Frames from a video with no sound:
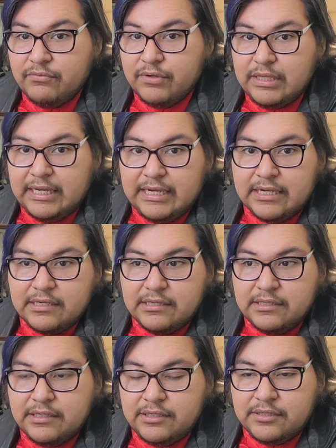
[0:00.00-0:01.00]
were like,
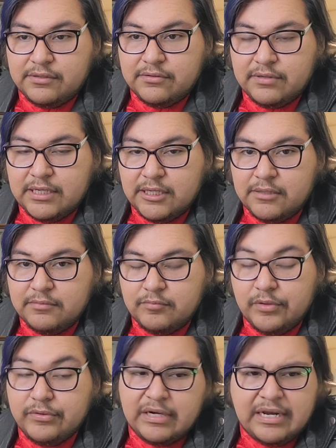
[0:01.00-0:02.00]
you know,
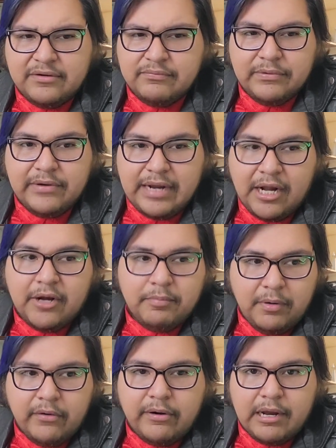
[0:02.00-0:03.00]
we were at our
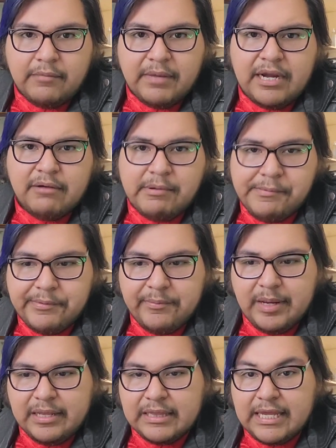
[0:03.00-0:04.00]
program, and I remember
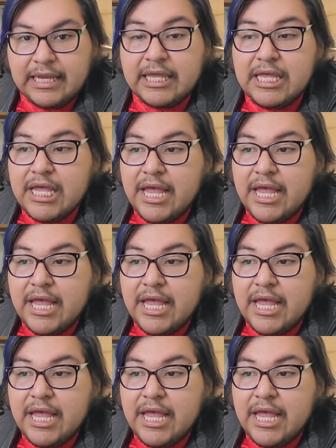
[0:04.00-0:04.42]
being like,